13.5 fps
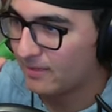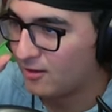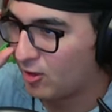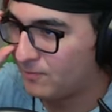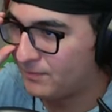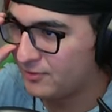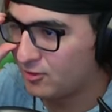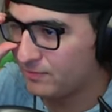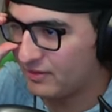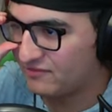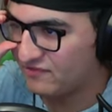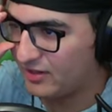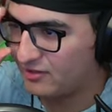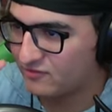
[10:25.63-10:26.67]
Open notepad
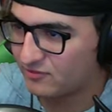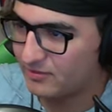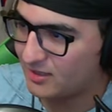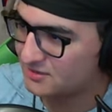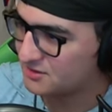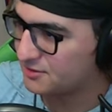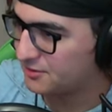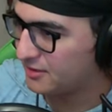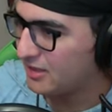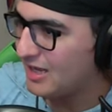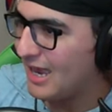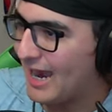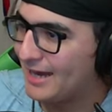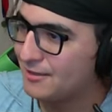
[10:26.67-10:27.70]
file from Oscar.
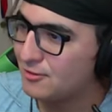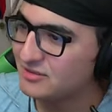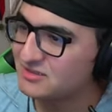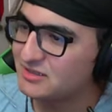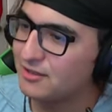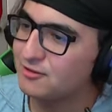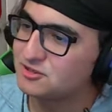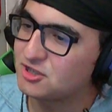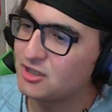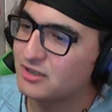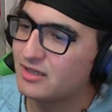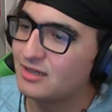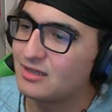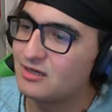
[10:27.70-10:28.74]
I noticed they are
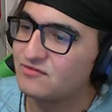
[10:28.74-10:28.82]
chucking a lot